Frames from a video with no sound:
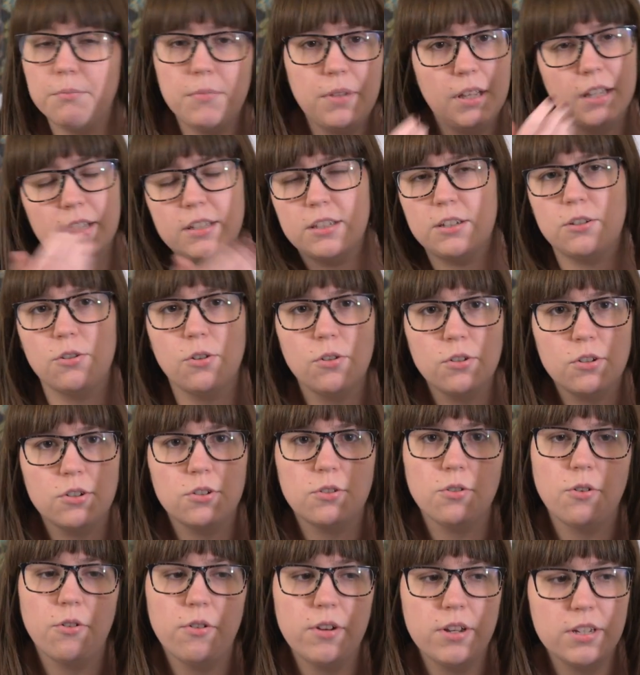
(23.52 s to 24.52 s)
it's short
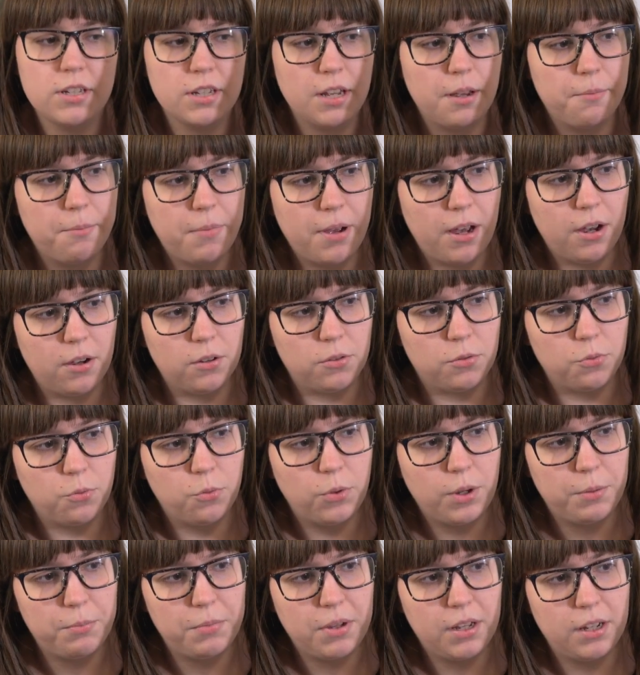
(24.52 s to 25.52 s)
stories about
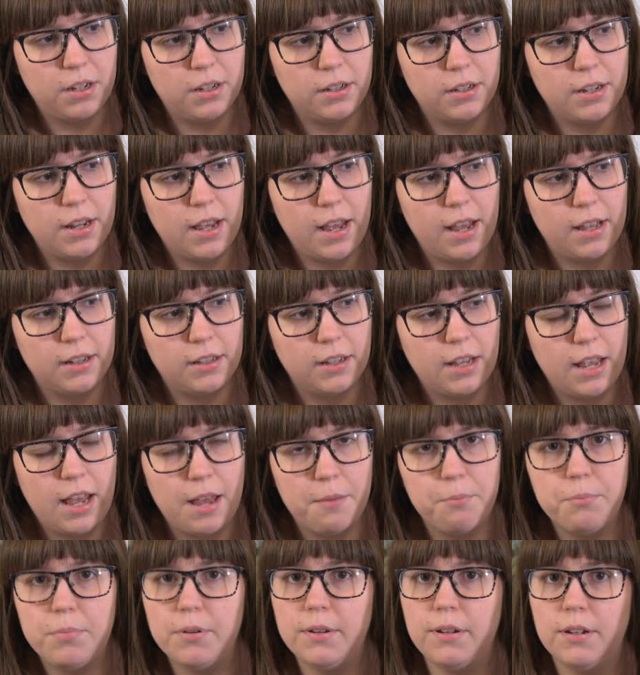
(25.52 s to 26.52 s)
women that
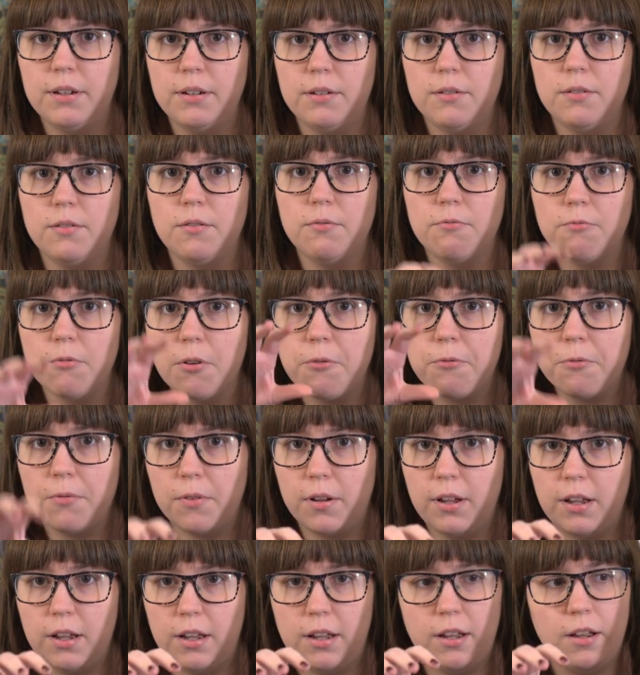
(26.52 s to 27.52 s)
have been
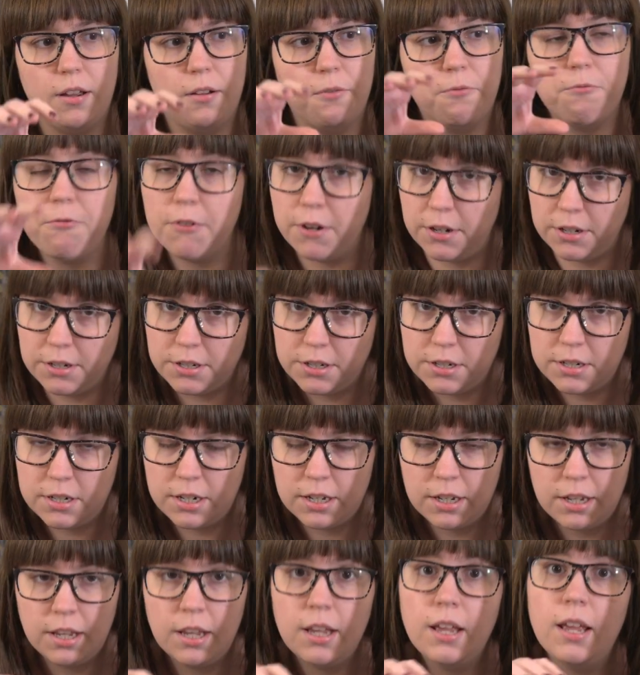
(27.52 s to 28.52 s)
fridged.
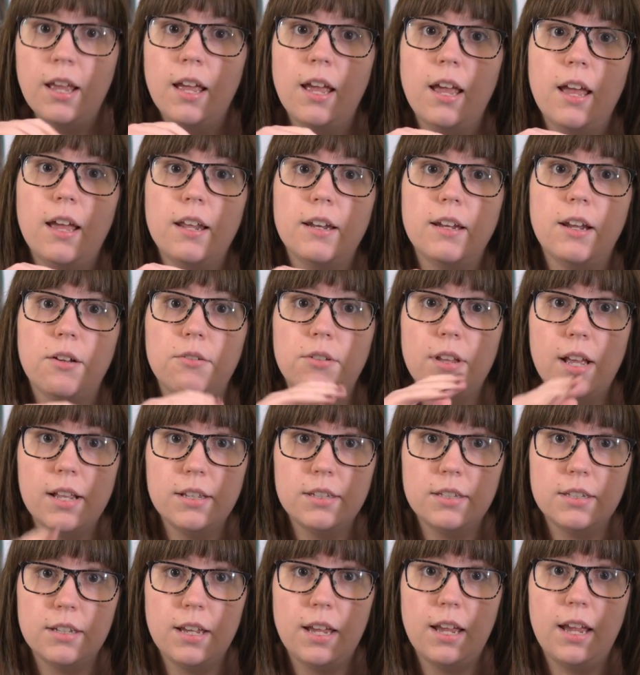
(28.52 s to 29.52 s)
Now
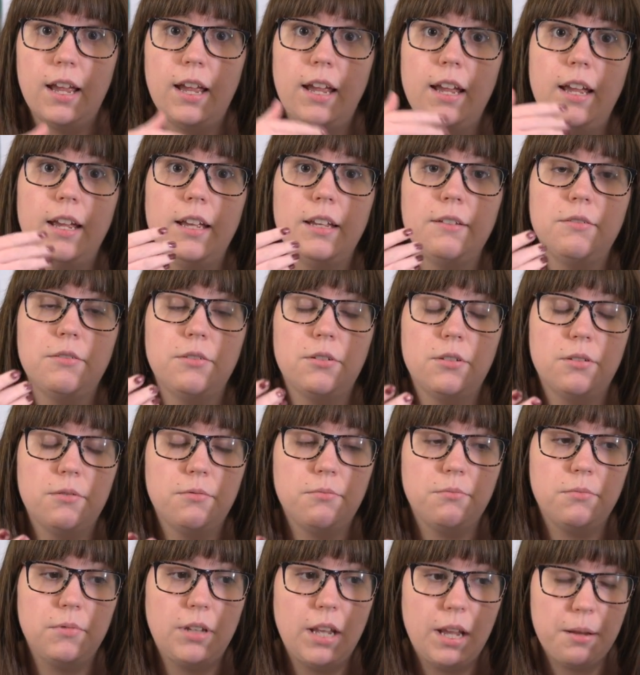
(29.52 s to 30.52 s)
that's a
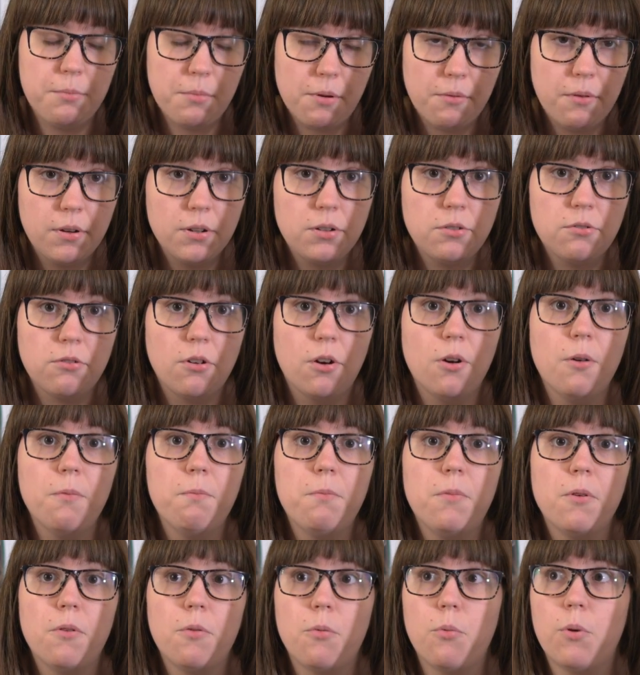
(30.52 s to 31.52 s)
name of a
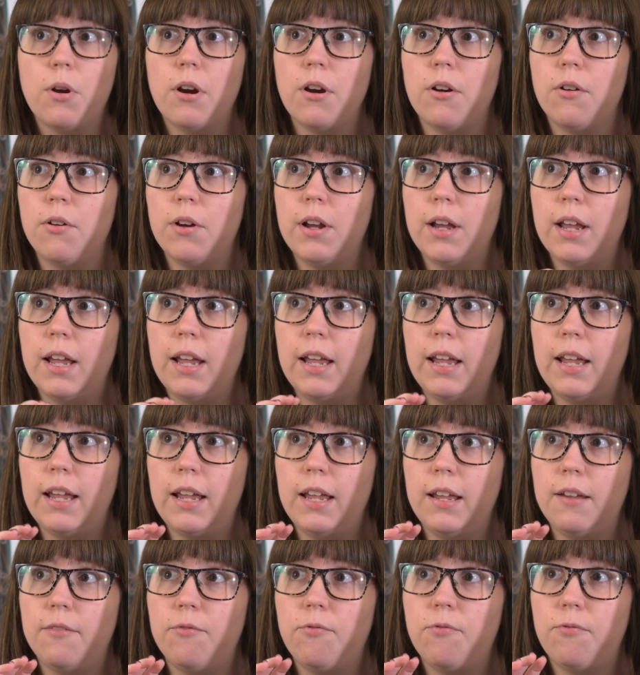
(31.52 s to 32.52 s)
trope where
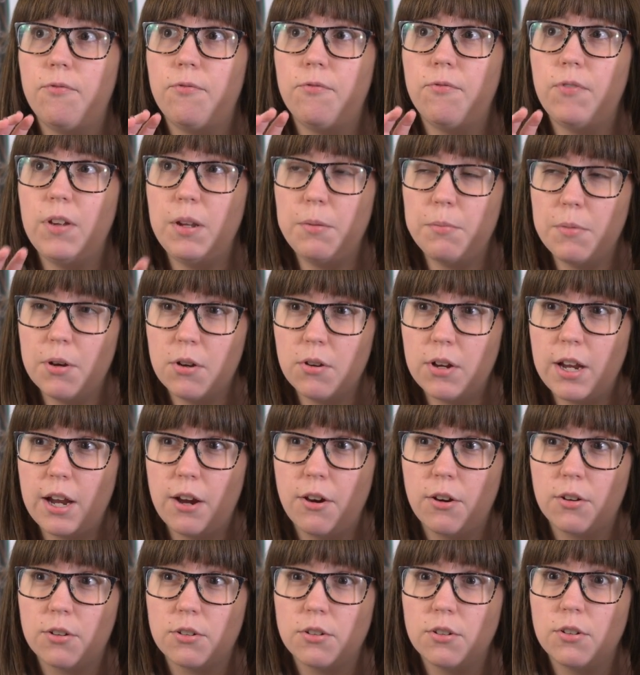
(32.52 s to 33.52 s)
a female
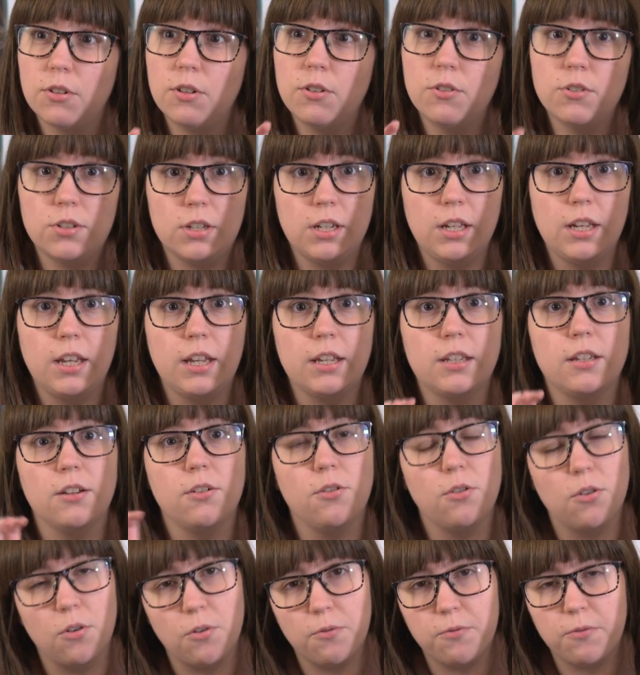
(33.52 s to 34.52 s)
character, usually like the
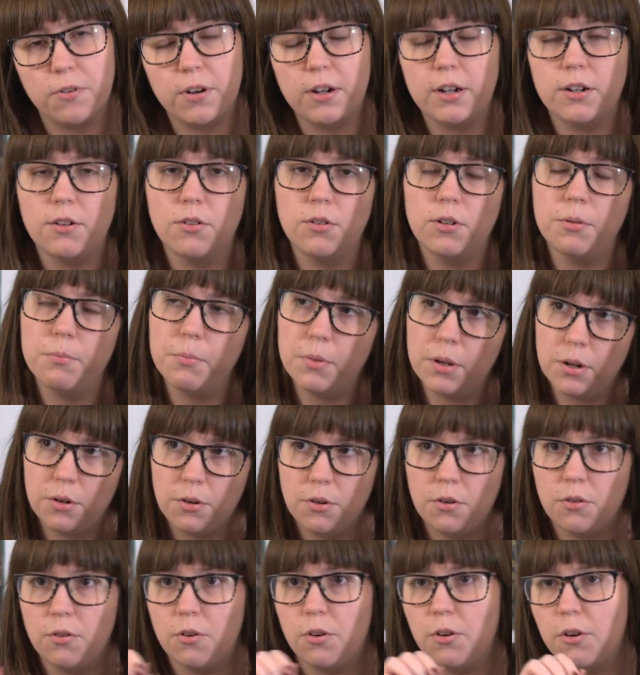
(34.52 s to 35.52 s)
girlfriend or the
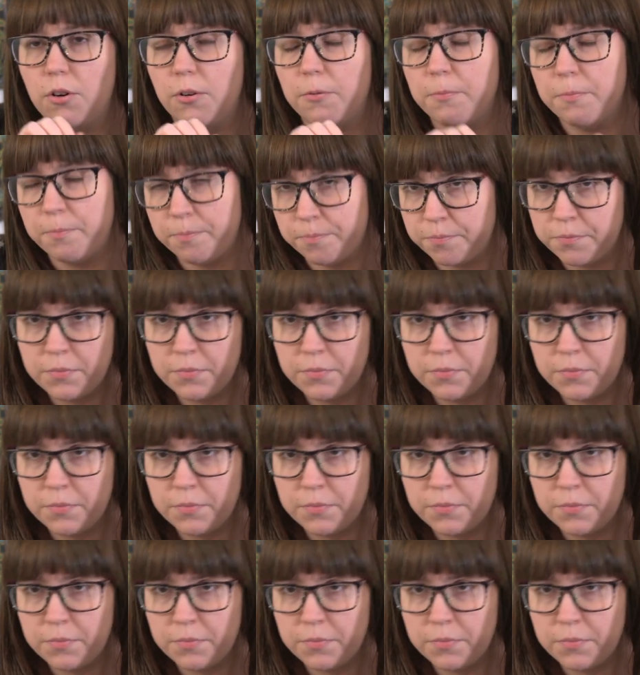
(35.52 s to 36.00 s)
mother or